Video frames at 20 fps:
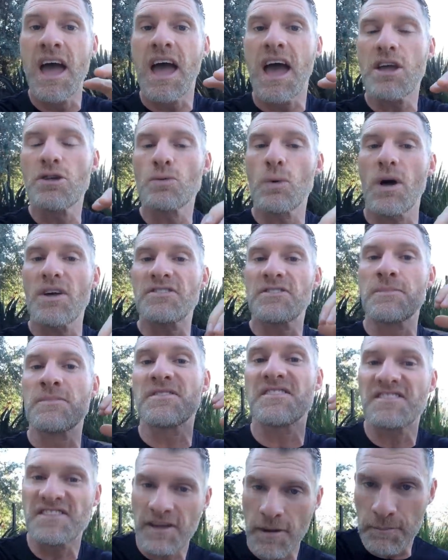as well as some
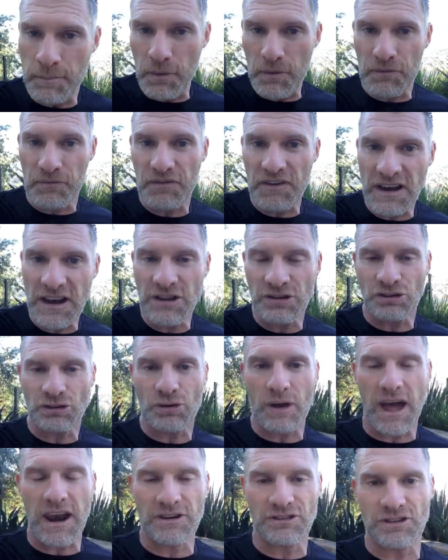simple fitness
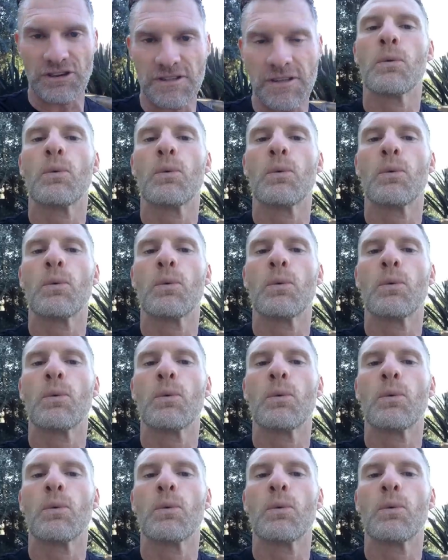strategies.